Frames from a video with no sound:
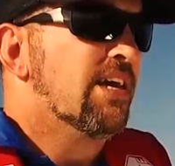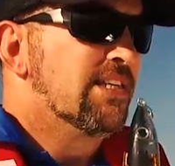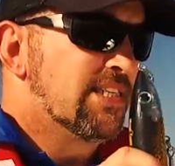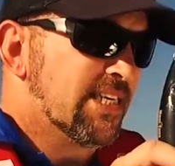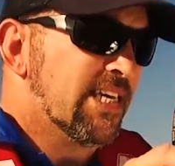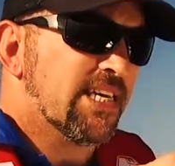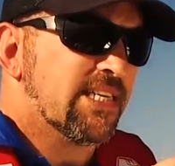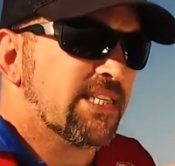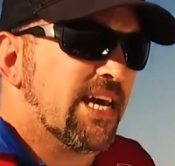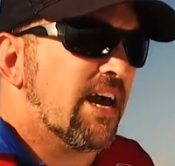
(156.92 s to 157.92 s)

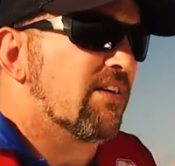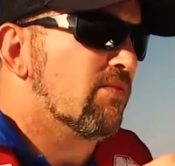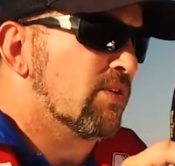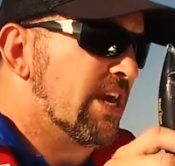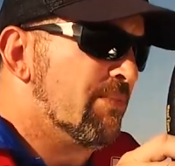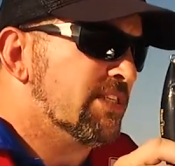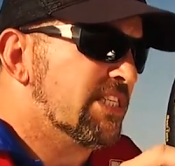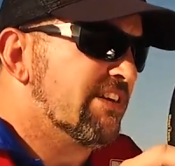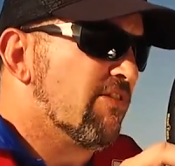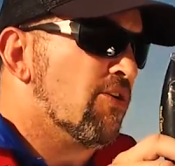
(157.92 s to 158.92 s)
Sinkers come into their